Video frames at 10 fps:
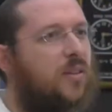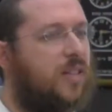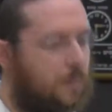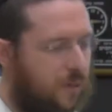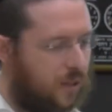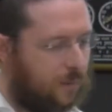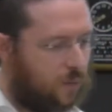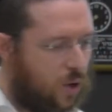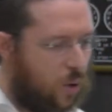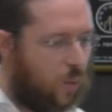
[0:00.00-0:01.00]
it deeply,
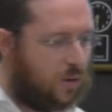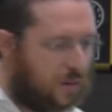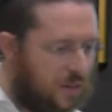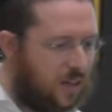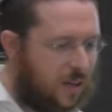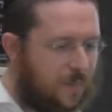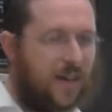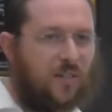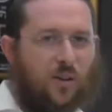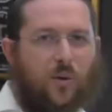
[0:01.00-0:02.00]
when you think
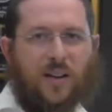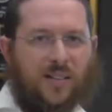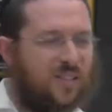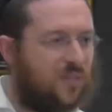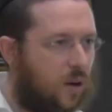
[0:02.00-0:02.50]
about the greatness of